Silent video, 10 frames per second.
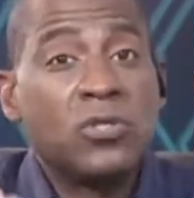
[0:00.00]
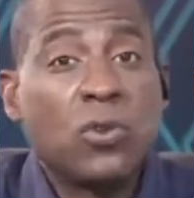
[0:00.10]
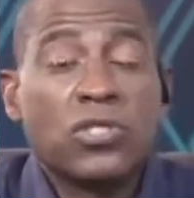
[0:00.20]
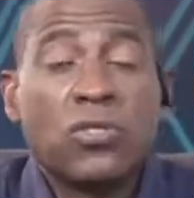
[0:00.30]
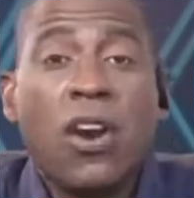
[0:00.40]

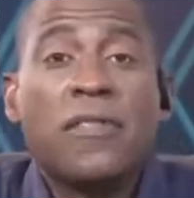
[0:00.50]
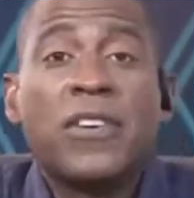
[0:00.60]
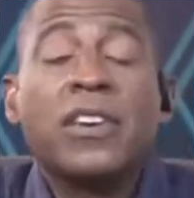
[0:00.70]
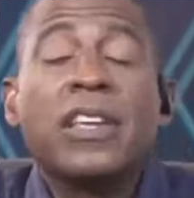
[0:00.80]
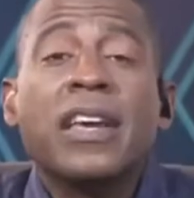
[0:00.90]
George
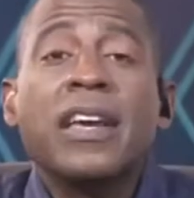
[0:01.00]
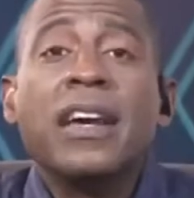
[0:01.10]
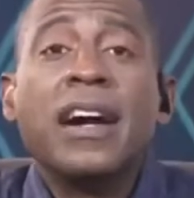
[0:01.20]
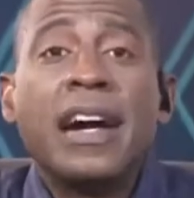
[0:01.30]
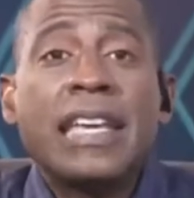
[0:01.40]
Crawford,
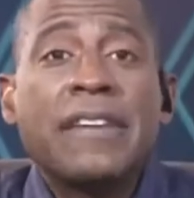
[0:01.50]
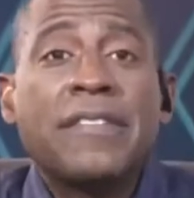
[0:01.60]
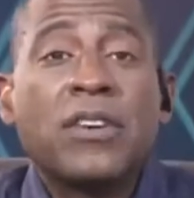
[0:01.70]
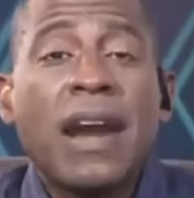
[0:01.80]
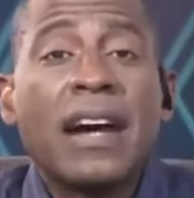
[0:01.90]
uh,
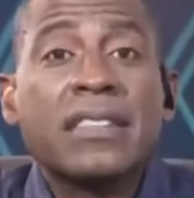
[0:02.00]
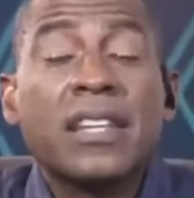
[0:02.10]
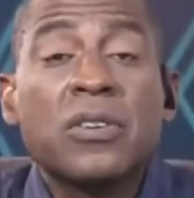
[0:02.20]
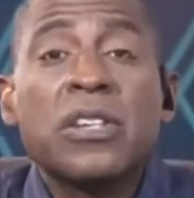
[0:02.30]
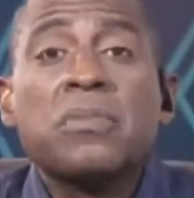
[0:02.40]
if you're out
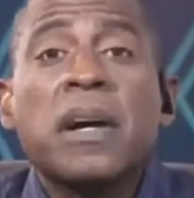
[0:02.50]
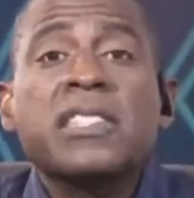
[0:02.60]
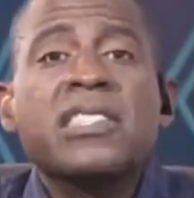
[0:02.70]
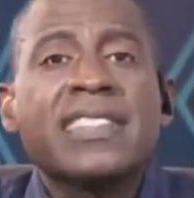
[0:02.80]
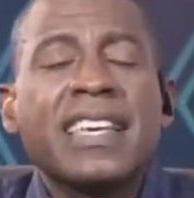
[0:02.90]
there, as
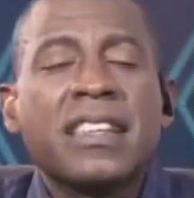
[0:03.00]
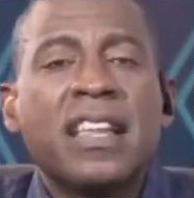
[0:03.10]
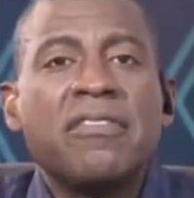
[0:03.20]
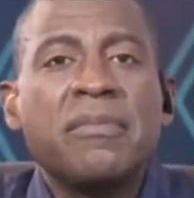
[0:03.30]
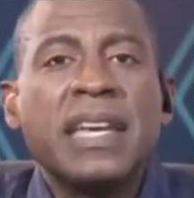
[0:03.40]
much as they
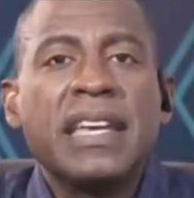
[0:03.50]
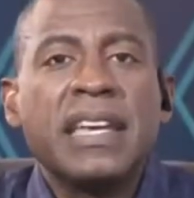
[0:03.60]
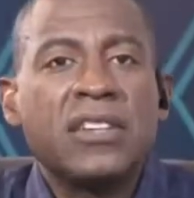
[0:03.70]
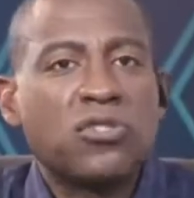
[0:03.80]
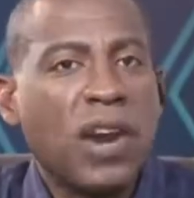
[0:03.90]
loved
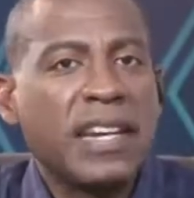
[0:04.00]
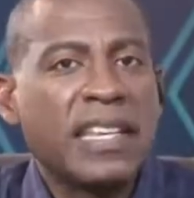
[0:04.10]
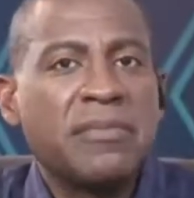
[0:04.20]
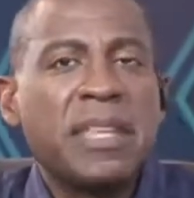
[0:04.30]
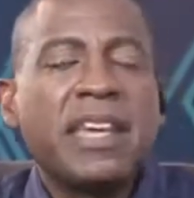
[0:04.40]
me and tried
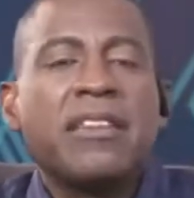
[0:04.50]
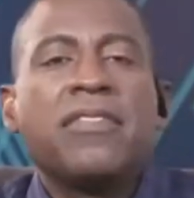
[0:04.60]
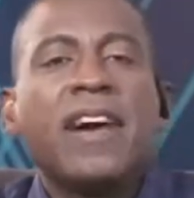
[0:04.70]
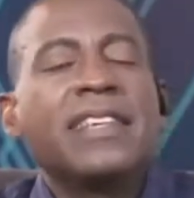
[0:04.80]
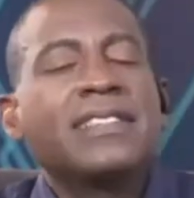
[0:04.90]
to give me that
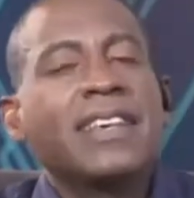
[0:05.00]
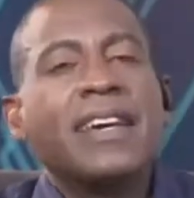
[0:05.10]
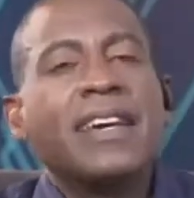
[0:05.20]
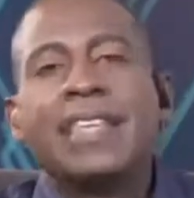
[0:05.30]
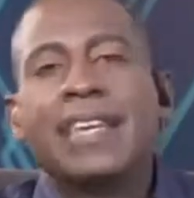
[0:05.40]
advice,
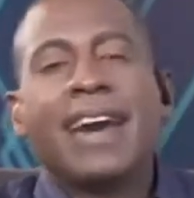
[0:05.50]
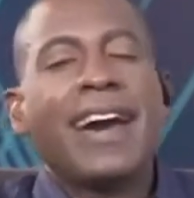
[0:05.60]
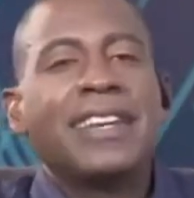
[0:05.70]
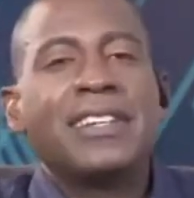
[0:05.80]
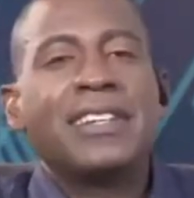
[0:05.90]
they
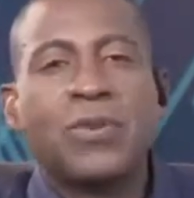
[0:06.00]
got it